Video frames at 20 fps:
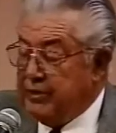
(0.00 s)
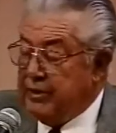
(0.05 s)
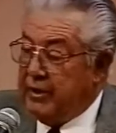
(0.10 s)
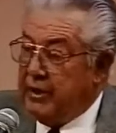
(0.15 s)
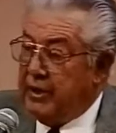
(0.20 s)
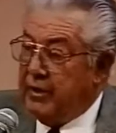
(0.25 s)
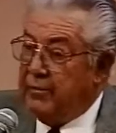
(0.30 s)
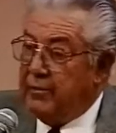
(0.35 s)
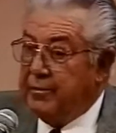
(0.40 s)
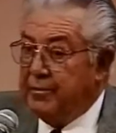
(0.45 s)

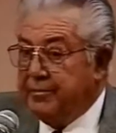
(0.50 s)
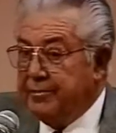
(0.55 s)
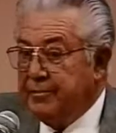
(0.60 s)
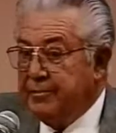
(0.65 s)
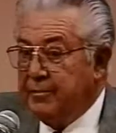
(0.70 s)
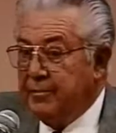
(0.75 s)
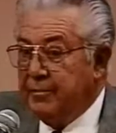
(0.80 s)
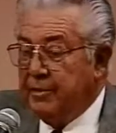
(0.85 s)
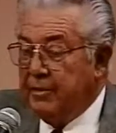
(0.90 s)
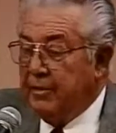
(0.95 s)
our
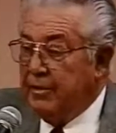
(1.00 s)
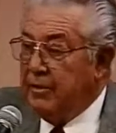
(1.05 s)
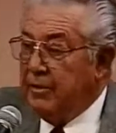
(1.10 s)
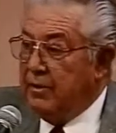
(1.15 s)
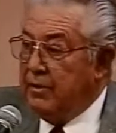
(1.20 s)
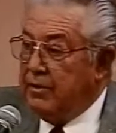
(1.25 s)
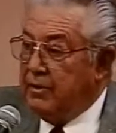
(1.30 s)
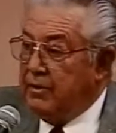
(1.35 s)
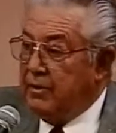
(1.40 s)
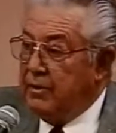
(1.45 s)

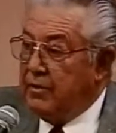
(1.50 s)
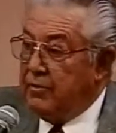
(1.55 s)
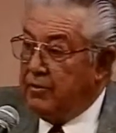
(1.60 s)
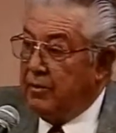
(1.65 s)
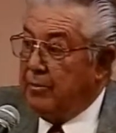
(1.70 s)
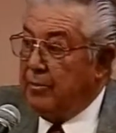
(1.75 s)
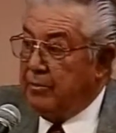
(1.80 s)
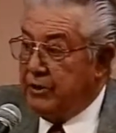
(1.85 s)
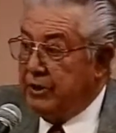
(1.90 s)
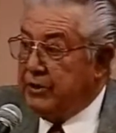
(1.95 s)

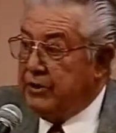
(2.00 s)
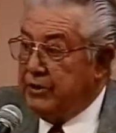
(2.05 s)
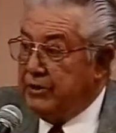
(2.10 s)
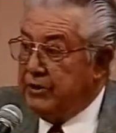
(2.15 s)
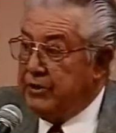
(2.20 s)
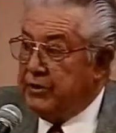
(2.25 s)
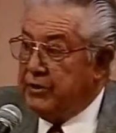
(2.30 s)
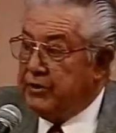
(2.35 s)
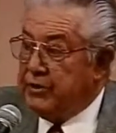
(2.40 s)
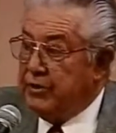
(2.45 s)
criminal justice
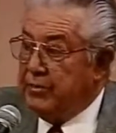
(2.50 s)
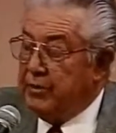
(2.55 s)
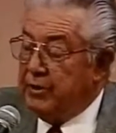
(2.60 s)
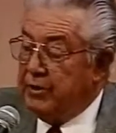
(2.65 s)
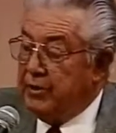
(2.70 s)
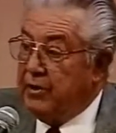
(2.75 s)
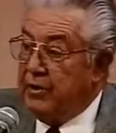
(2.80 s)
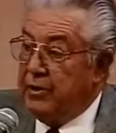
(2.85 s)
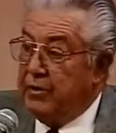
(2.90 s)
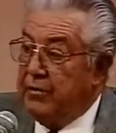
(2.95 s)
system to
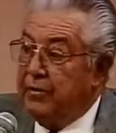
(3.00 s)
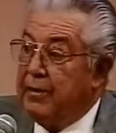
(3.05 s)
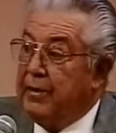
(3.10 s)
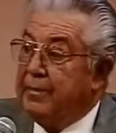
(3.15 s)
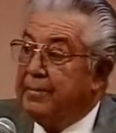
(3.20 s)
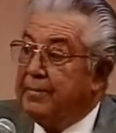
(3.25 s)
turn it around.